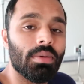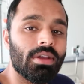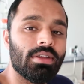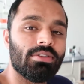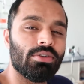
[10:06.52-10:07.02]

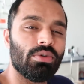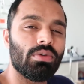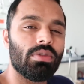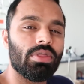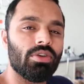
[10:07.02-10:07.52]
maybe
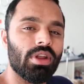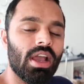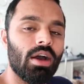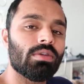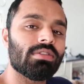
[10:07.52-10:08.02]

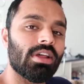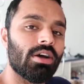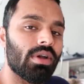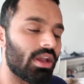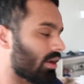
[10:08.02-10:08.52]
2-3 hours
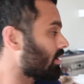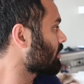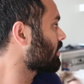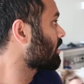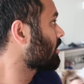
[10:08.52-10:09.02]
now,
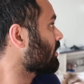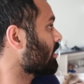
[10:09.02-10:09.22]
and